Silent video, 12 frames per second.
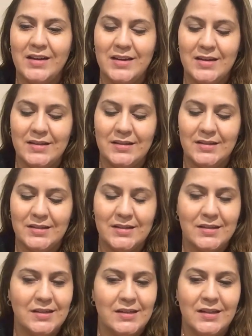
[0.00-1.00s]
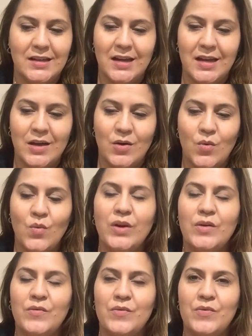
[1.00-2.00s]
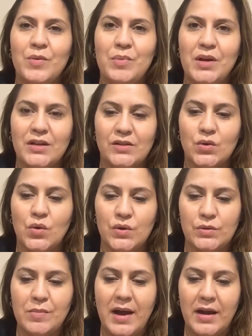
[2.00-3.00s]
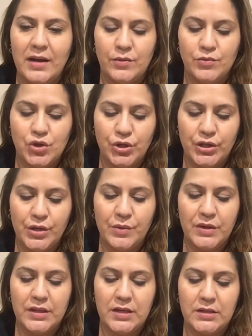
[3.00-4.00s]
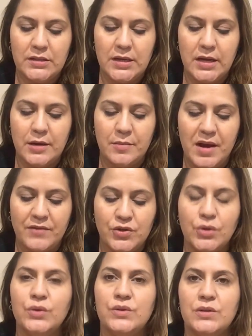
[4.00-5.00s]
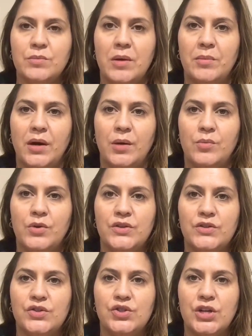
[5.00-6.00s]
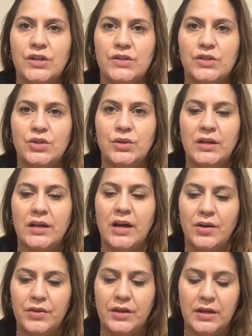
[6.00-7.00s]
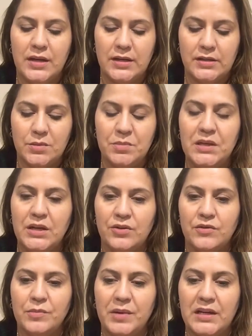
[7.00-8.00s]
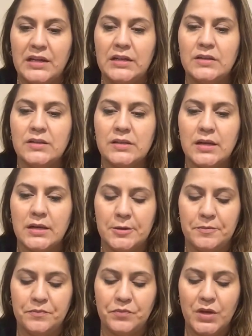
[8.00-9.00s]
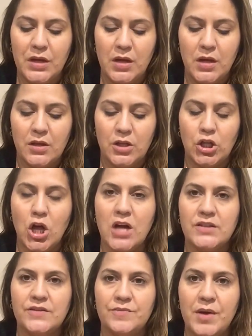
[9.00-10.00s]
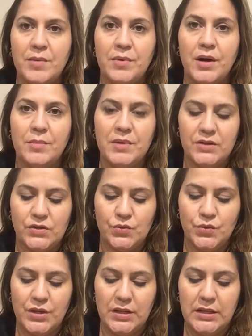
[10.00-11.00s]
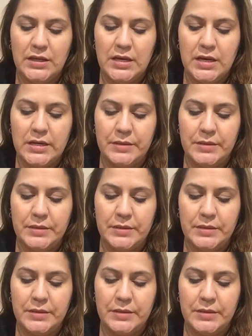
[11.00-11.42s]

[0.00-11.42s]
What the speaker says: is one of the biggest goals. My journey with this after losing my mom was just to get healthy and to be here for my kids. The loss of my mom has really